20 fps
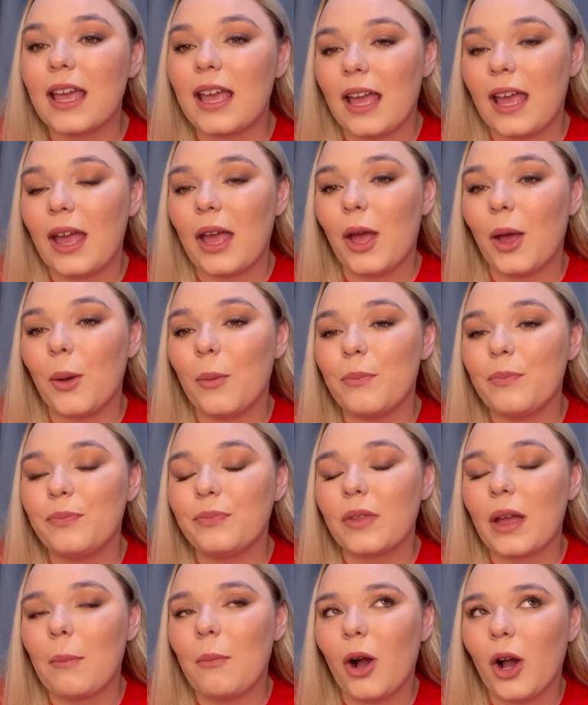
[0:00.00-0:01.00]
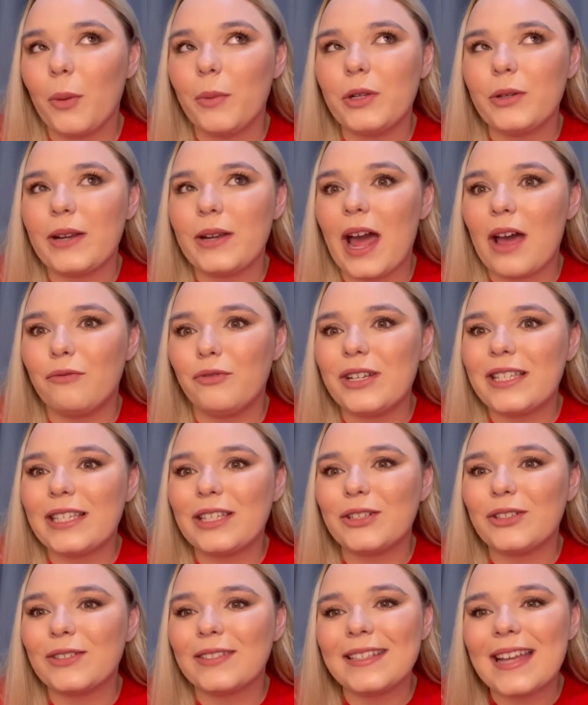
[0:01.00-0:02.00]
I'm not going to be doing it every
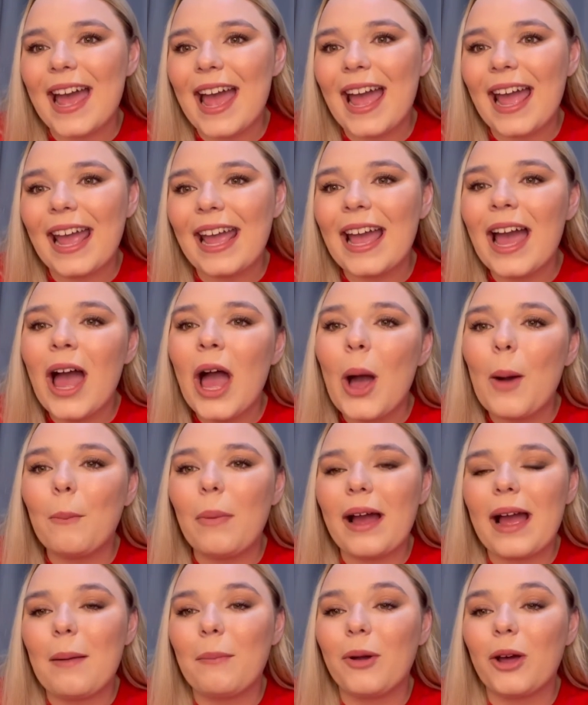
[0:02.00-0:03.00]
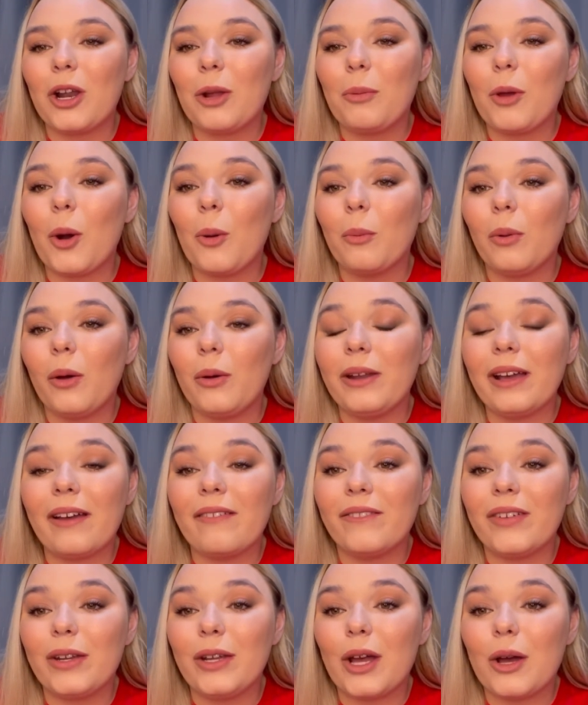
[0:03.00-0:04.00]
single day, but I am going to be uploading
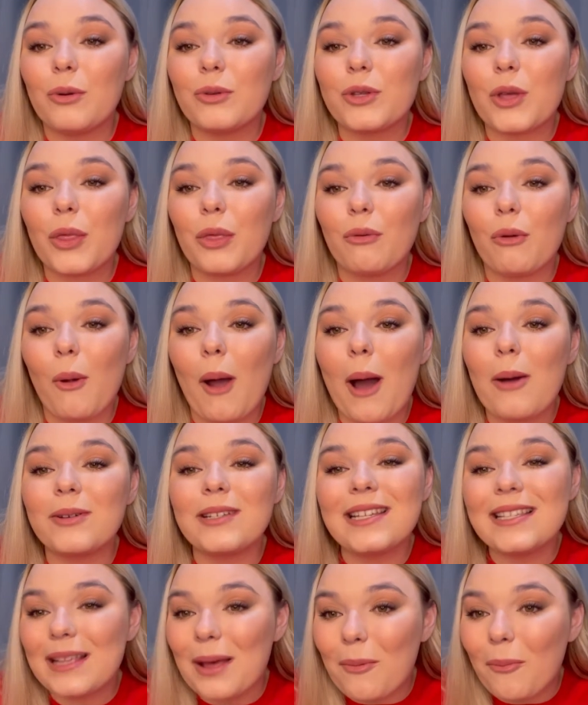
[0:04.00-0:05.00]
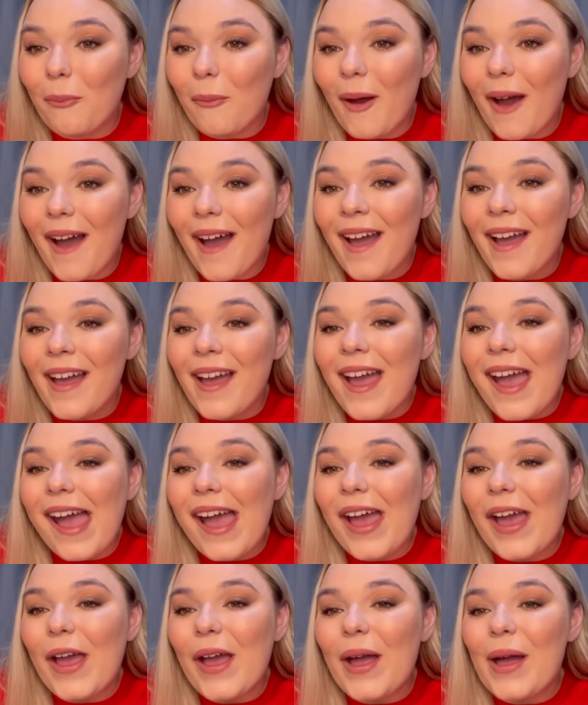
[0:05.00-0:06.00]
videos throughout December,
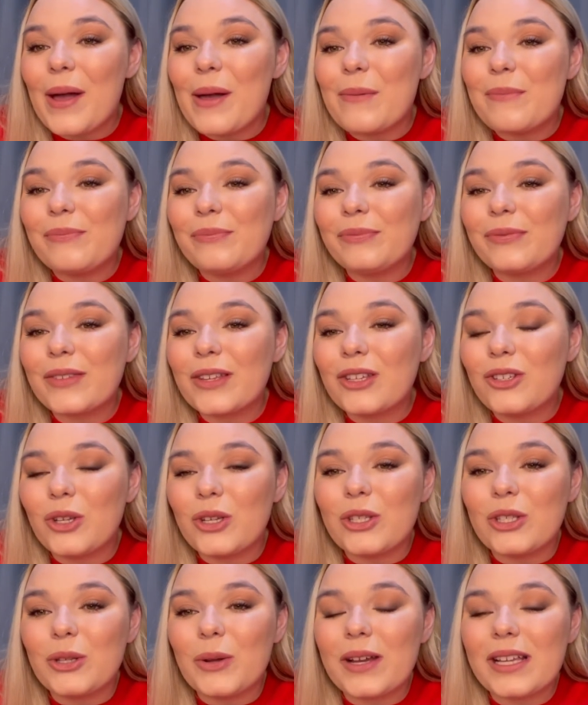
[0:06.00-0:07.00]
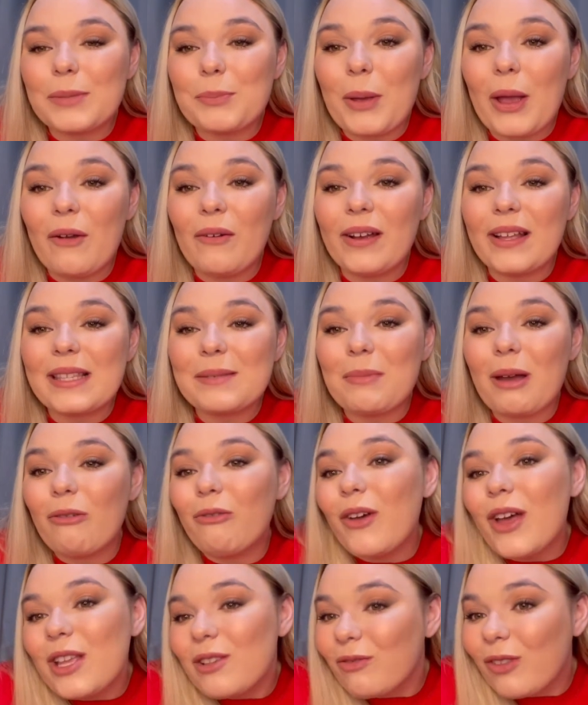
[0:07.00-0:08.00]
just to experience my
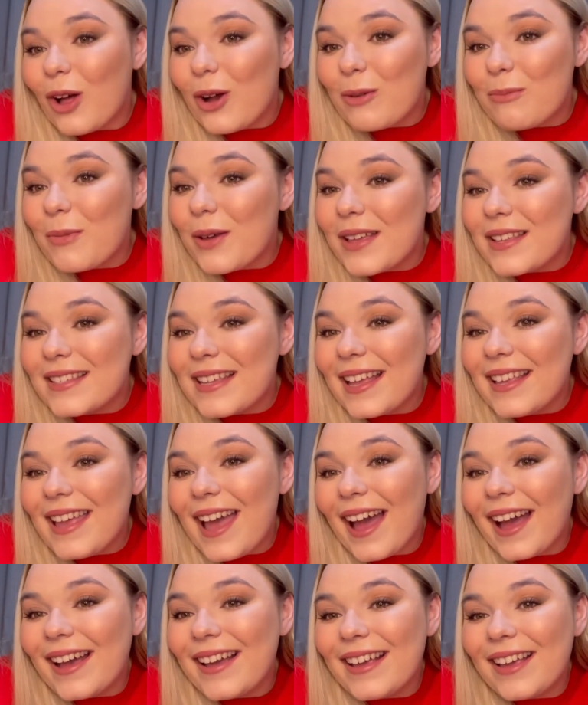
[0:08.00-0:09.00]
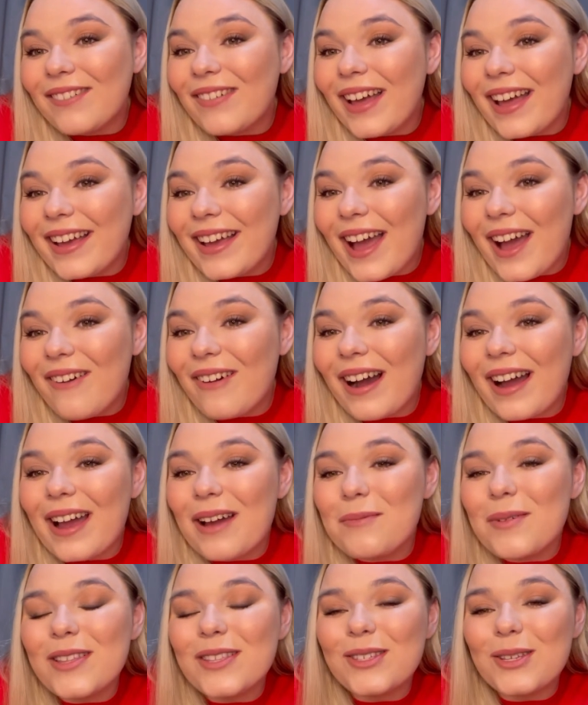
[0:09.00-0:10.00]
first Vlogmas and yeah, and give it a go. I am
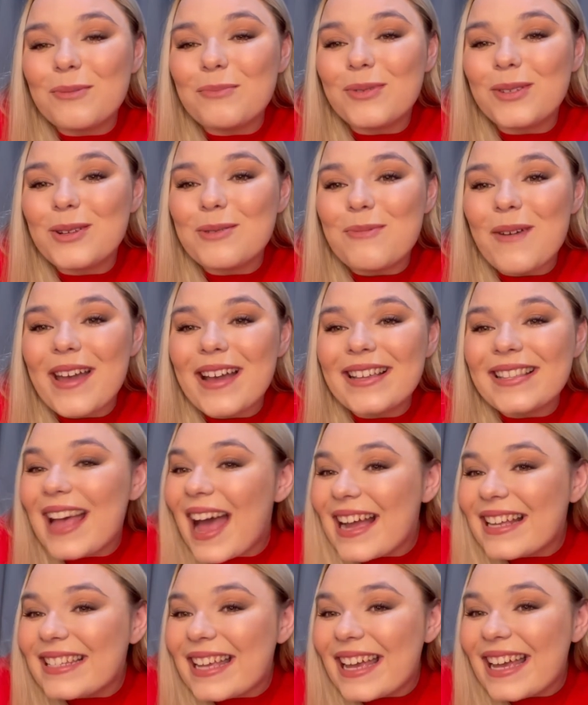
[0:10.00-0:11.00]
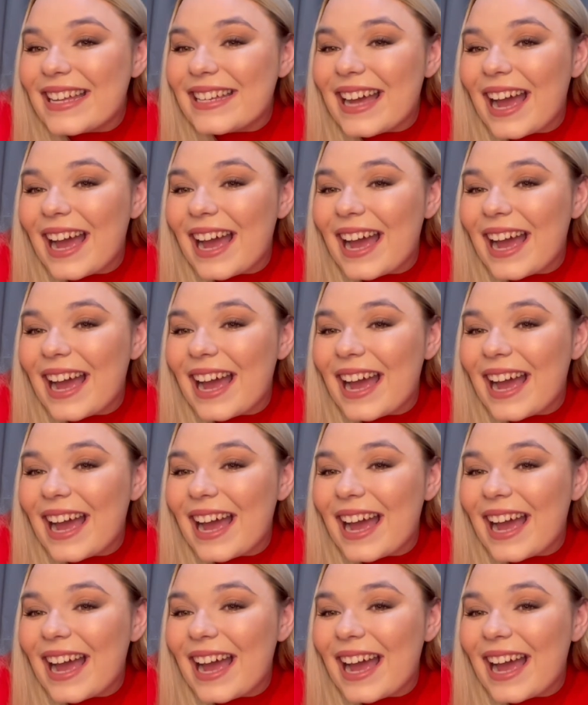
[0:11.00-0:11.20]
super duper excited.